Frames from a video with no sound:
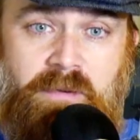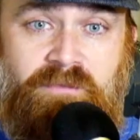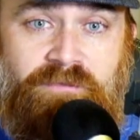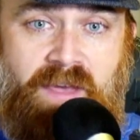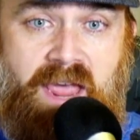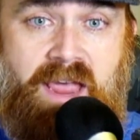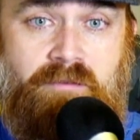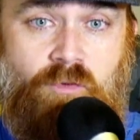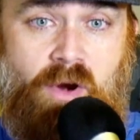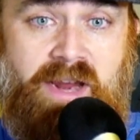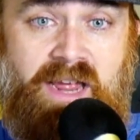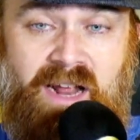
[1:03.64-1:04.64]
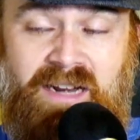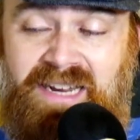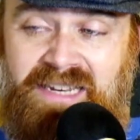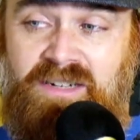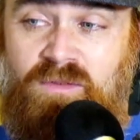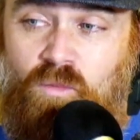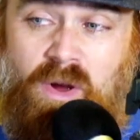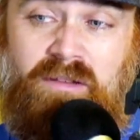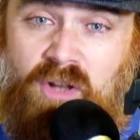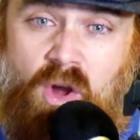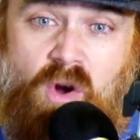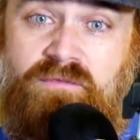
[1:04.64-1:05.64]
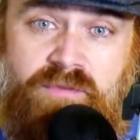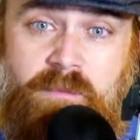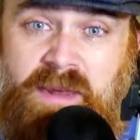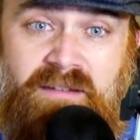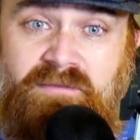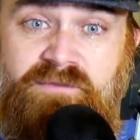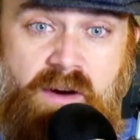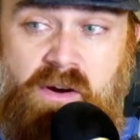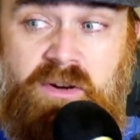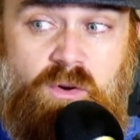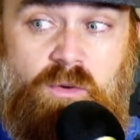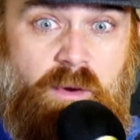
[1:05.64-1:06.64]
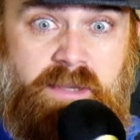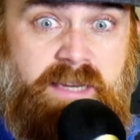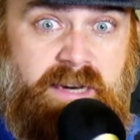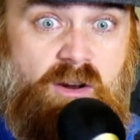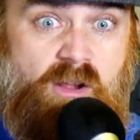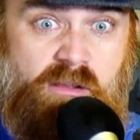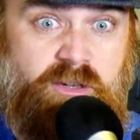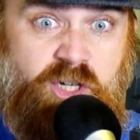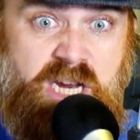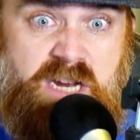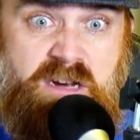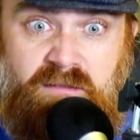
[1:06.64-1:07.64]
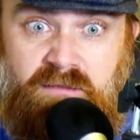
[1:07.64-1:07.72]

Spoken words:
To be fair, Greg Hunt isn't well known for being very good with technology.